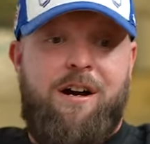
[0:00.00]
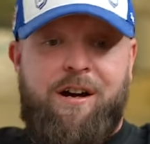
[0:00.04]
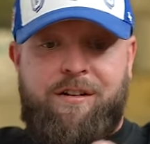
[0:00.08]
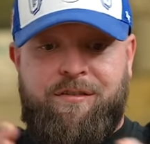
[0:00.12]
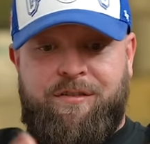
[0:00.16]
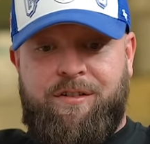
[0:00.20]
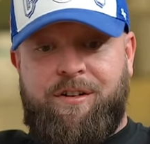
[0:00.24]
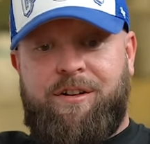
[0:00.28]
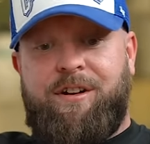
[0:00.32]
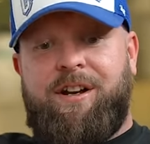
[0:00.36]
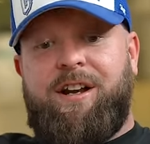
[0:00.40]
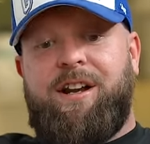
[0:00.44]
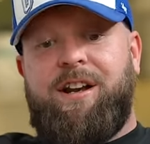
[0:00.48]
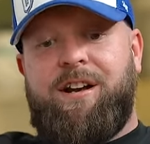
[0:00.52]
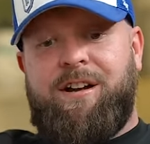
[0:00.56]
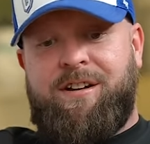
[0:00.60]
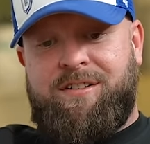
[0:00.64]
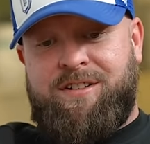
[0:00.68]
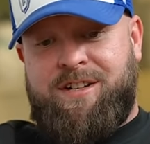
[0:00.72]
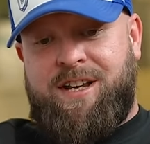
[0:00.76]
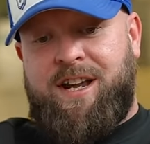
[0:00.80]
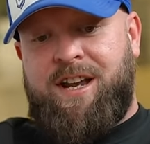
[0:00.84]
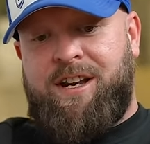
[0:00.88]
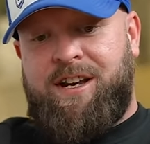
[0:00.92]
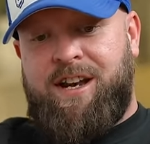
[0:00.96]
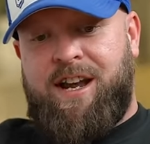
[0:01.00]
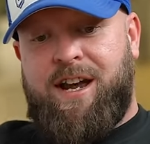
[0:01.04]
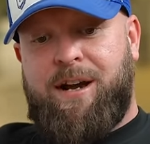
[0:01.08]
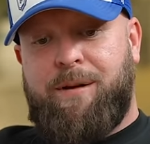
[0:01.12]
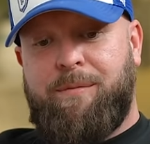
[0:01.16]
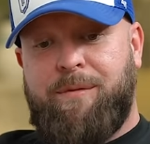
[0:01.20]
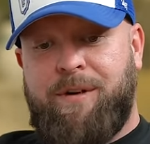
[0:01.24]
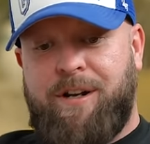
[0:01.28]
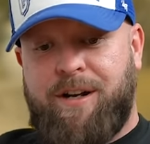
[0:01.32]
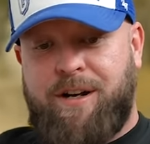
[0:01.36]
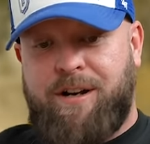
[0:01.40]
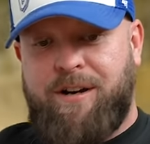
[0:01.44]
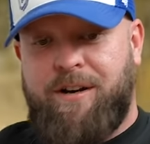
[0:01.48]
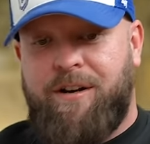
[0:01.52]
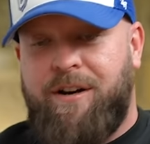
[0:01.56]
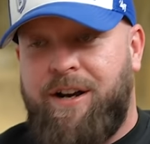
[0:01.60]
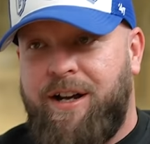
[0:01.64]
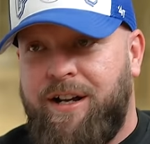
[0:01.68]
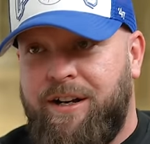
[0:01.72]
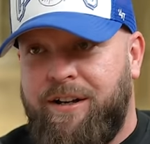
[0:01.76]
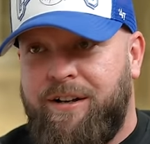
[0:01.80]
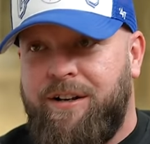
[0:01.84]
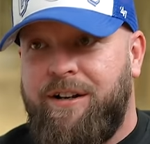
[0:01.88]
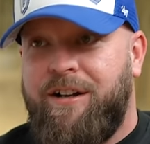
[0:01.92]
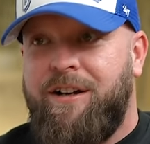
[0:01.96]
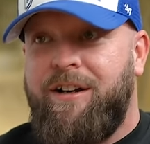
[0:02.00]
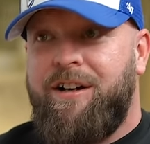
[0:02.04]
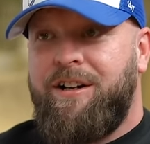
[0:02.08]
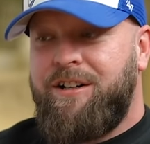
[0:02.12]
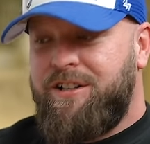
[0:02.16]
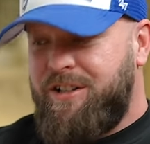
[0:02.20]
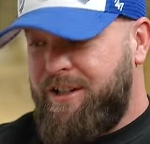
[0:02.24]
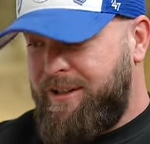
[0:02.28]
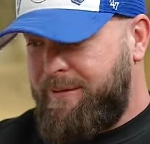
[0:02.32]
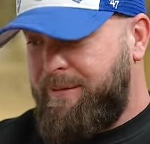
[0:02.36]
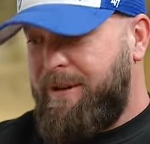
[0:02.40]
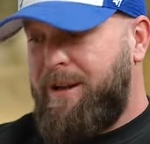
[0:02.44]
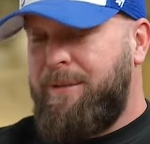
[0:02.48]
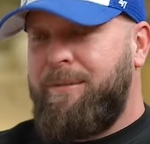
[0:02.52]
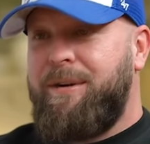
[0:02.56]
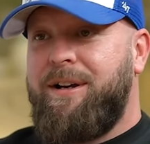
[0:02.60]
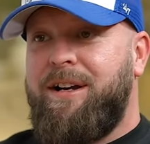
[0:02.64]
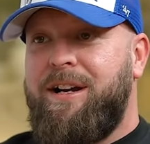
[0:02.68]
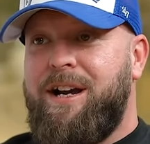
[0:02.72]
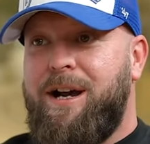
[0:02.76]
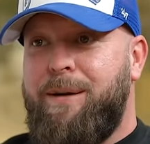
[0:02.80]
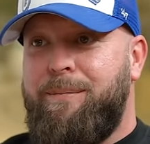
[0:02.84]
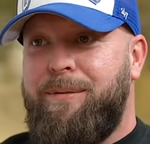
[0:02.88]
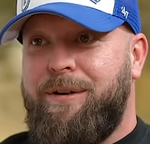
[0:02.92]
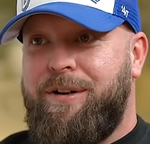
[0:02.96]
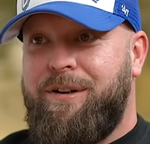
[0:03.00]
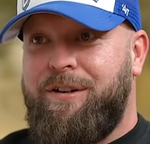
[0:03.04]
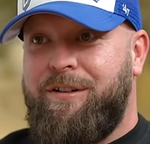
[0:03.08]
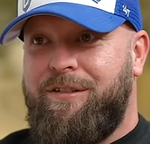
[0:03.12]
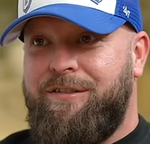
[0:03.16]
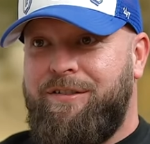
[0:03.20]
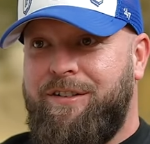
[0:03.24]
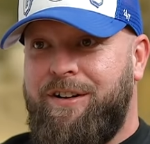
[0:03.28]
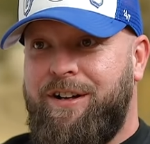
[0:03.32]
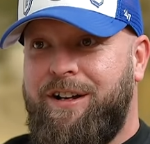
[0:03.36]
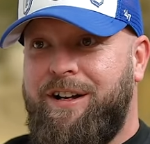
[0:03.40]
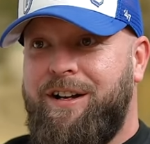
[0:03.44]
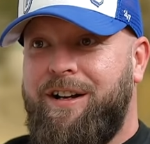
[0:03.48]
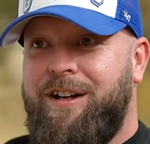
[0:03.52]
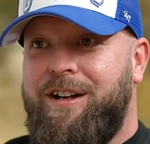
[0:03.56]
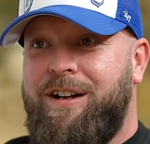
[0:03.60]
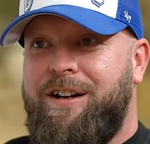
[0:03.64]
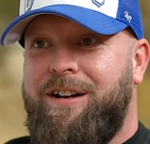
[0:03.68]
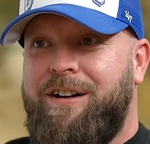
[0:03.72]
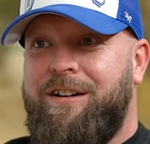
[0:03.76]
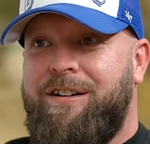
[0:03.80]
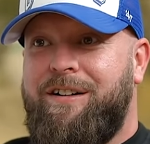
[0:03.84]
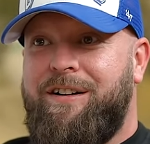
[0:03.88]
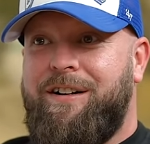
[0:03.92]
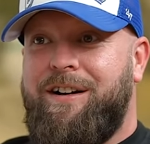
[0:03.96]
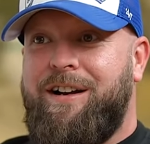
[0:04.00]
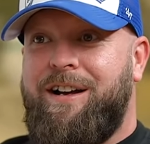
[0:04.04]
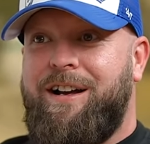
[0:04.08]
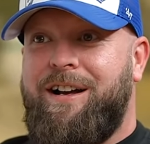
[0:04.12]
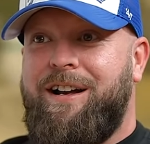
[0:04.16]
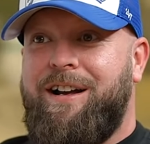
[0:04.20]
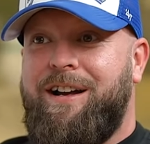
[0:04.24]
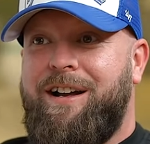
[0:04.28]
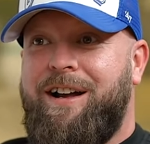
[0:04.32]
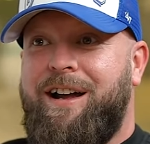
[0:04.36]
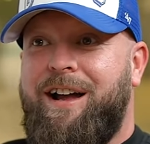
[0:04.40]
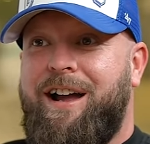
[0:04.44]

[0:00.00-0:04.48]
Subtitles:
I've gone in, I've sat down with a client. She's made me a cup of coffee, right?